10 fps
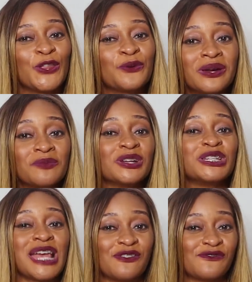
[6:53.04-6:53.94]
throw away money
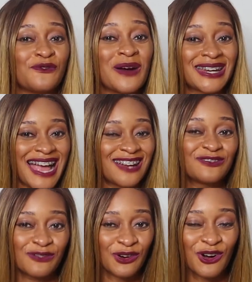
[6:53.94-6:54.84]
that you've worked hard
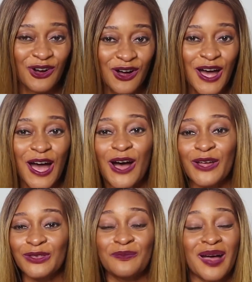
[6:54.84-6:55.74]
for
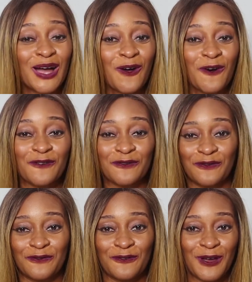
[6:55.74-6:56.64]
on the back of
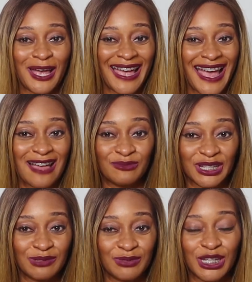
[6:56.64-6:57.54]

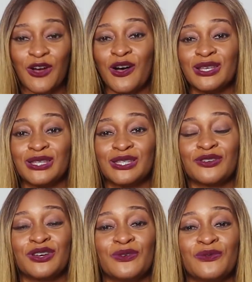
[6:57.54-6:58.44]
gambling, because
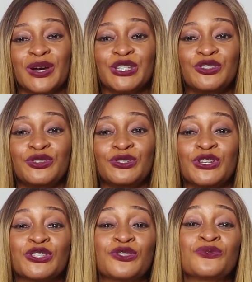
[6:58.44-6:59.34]
when you
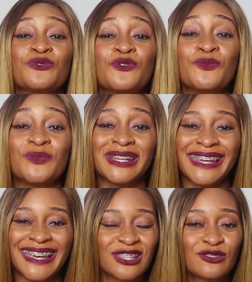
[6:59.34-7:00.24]
just throw
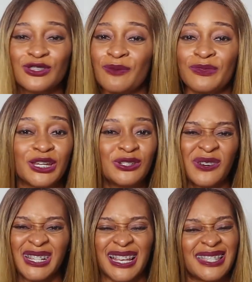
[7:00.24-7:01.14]
money into something you
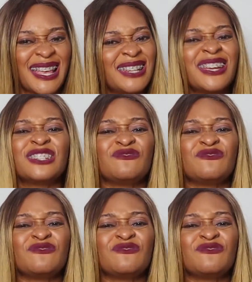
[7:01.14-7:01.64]
don't understand, you're